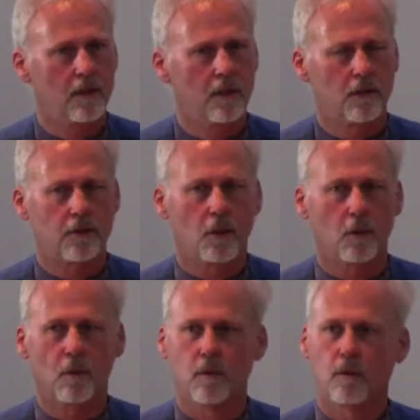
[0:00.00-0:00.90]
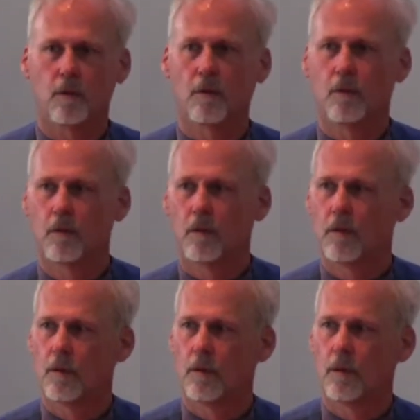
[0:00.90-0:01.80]
So,
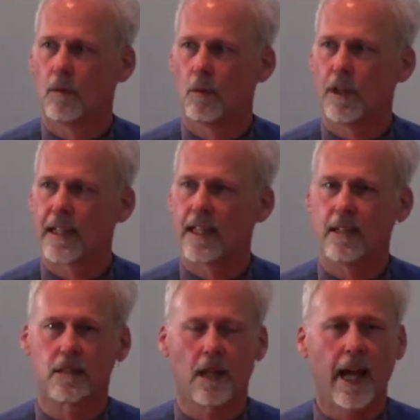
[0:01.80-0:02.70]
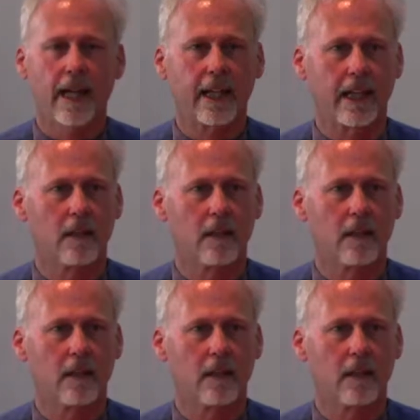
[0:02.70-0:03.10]
what then is lacking?